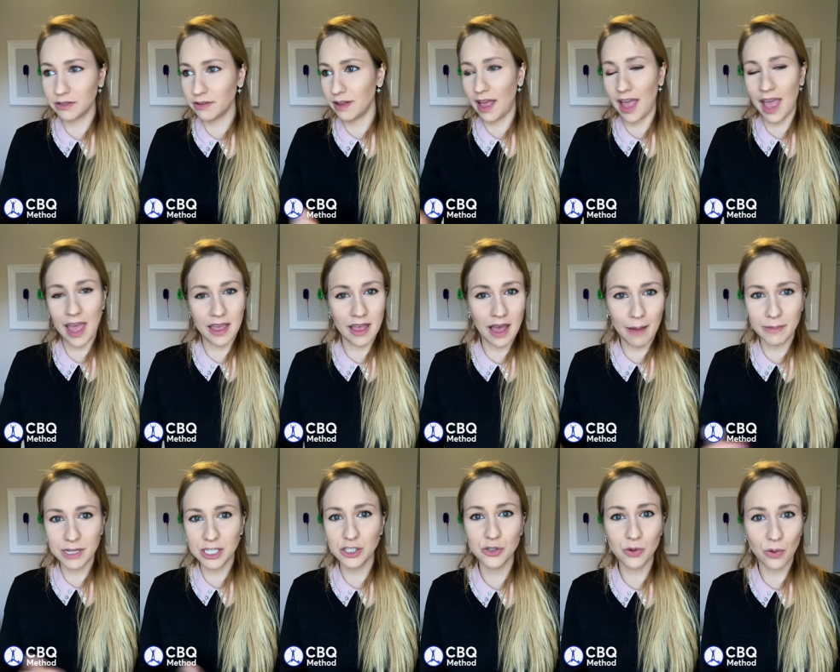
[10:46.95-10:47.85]
hey i'm
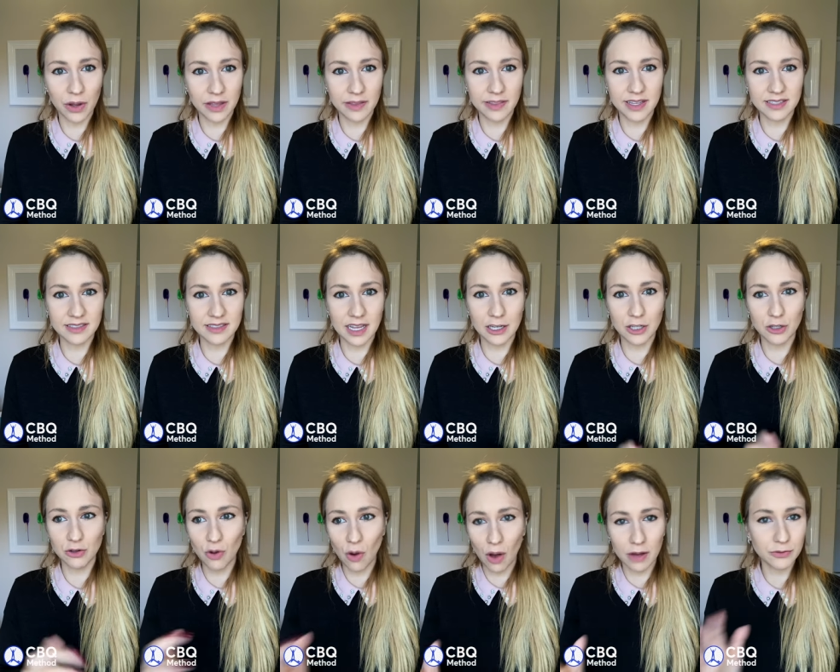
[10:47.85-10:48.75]
enjoying this and you
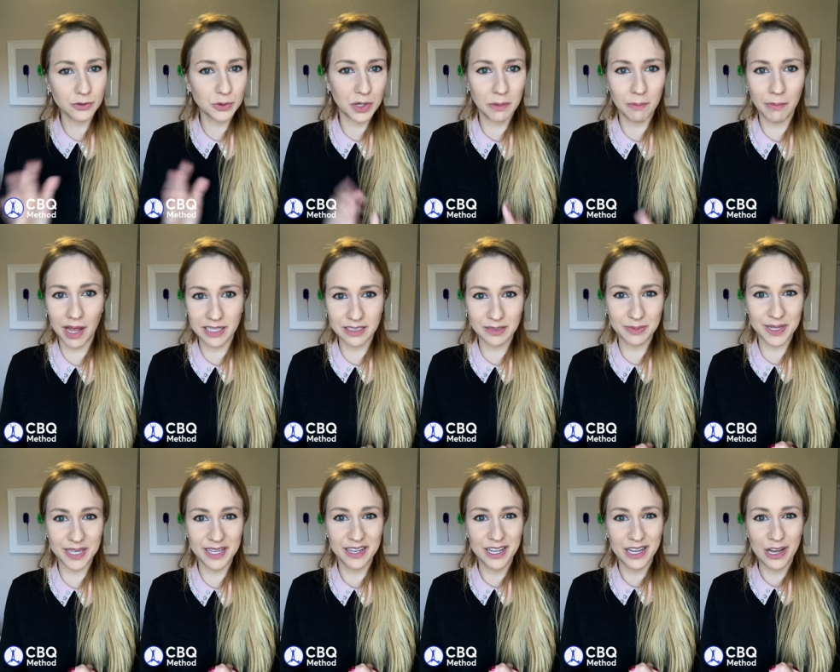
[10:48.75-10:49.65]
don't have to remind me